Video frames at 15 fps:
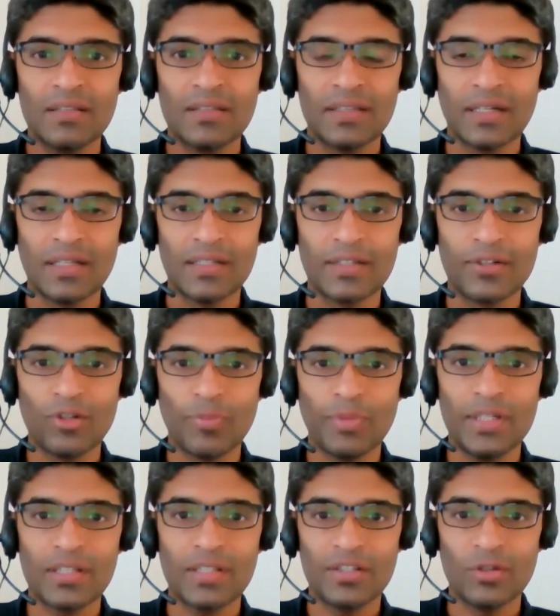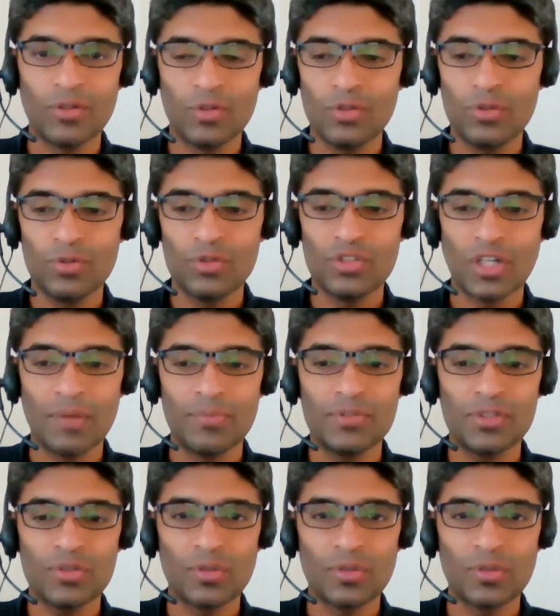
that you've been trying to do two jobs.